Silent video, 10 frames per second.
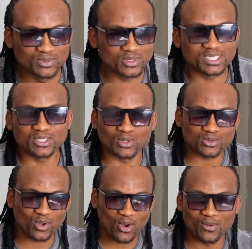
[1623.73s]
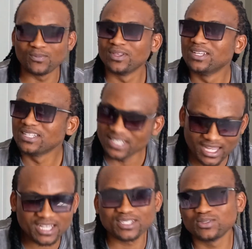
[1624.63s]
music.com.
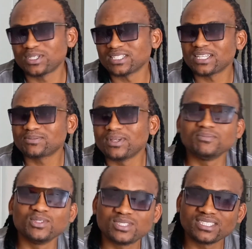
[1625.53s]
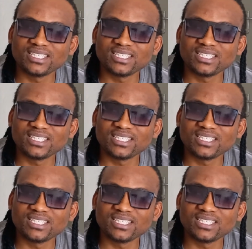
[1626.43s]
Yeah, you can get my music